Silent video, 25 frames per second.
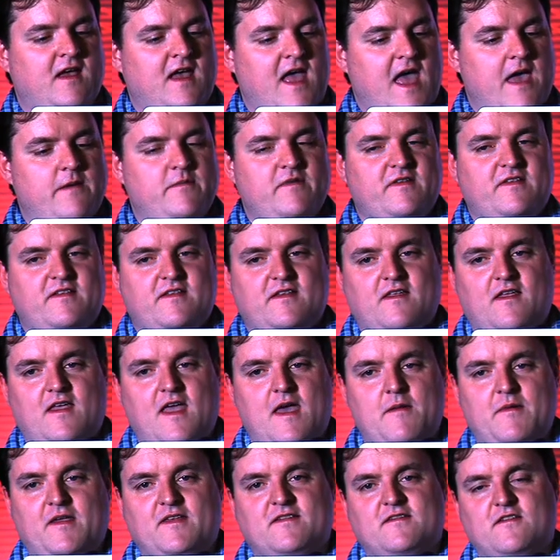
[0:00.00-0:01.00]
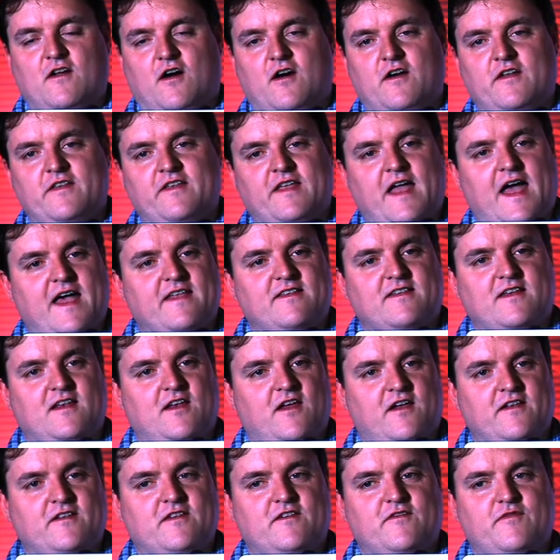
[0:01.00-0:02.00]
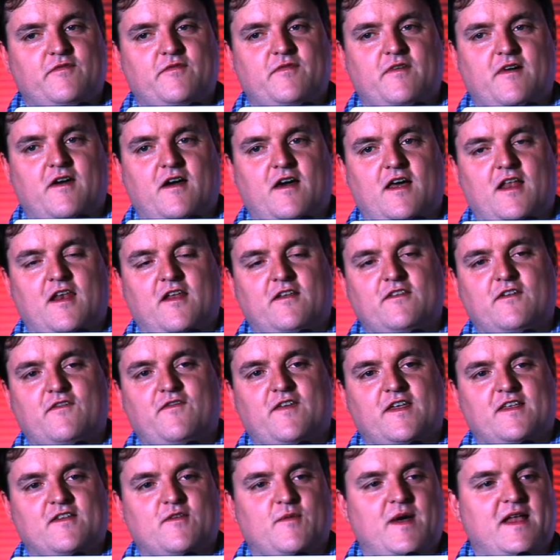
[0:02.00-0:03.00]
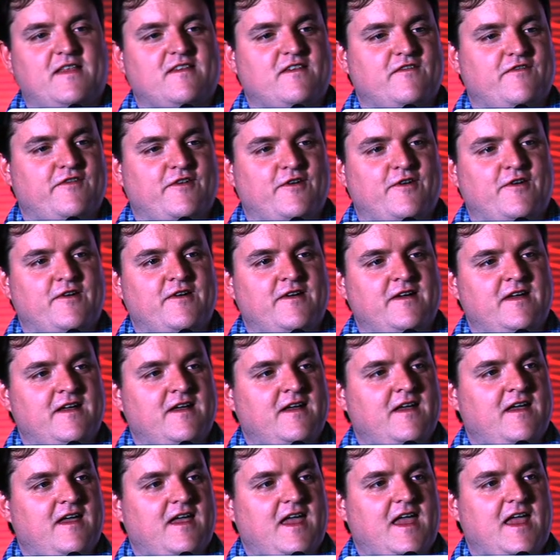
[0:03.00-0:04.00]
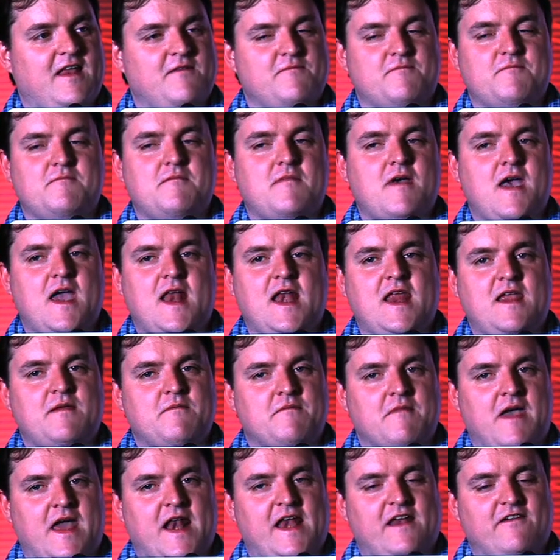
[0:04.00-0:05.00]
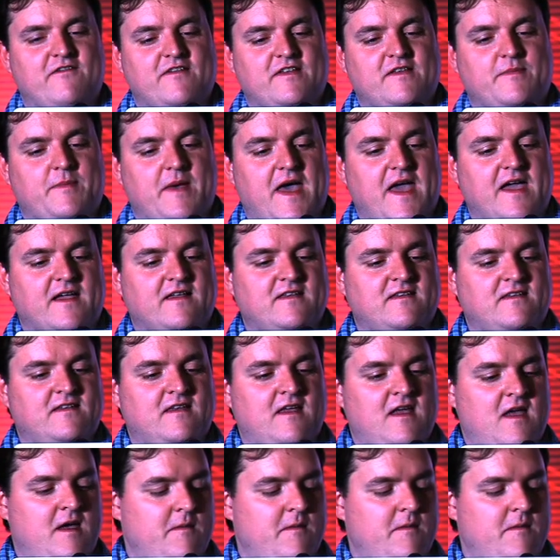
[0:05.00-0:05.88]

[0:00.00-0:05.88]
MS-DOS has a lot of things to answer for in many, many respects.